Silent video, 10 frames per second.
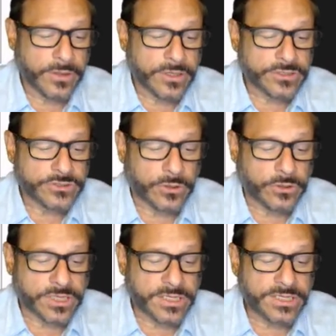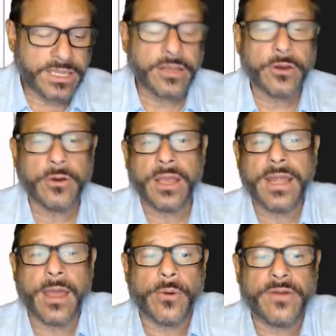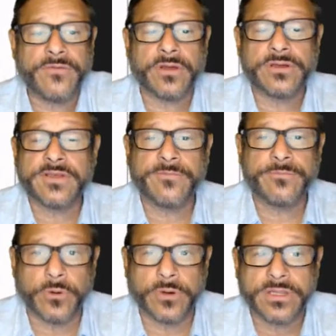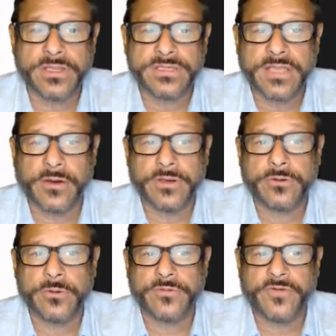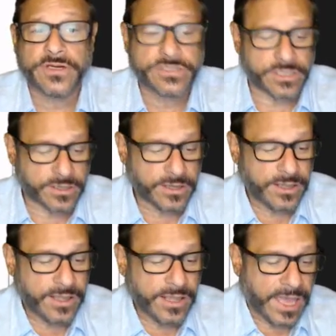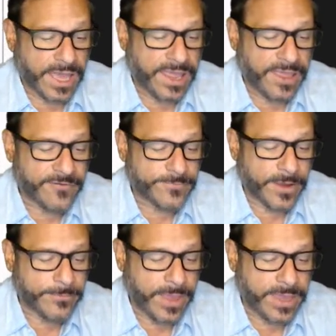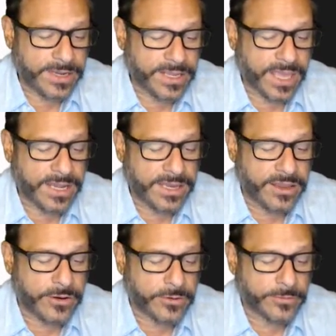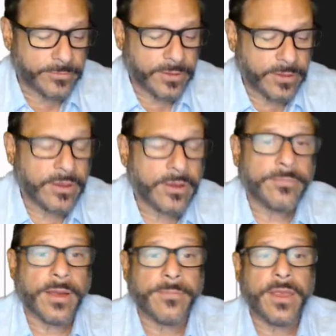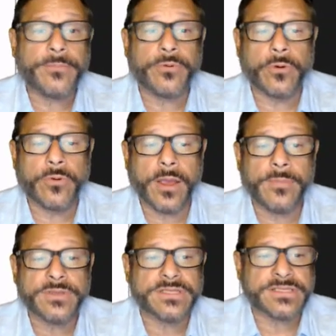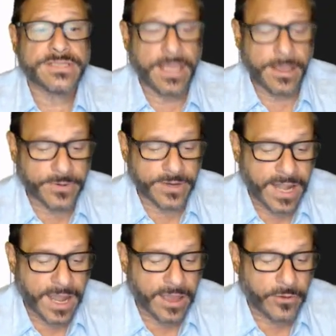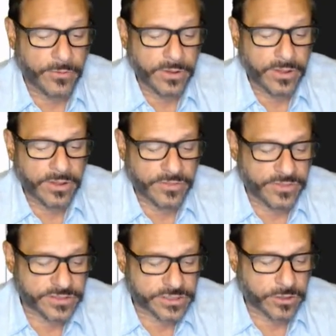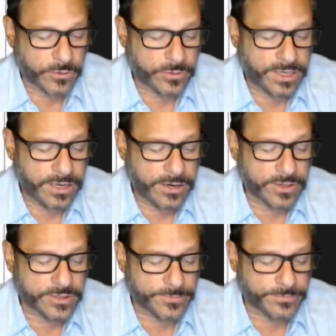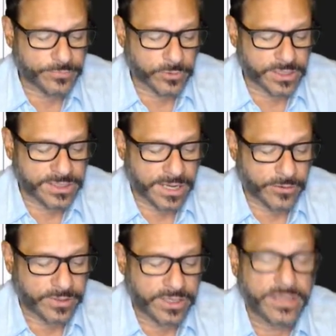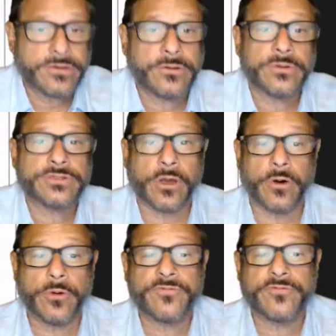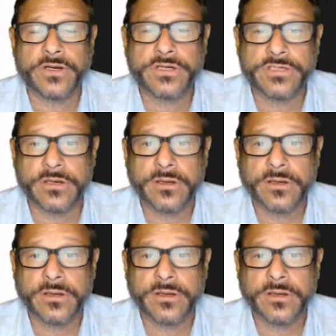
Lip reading: So I'll look into here, and now what I've done is I've broken this down into a function. I have my main again here. My main program is the same, but now this code here has been broken down into its own function.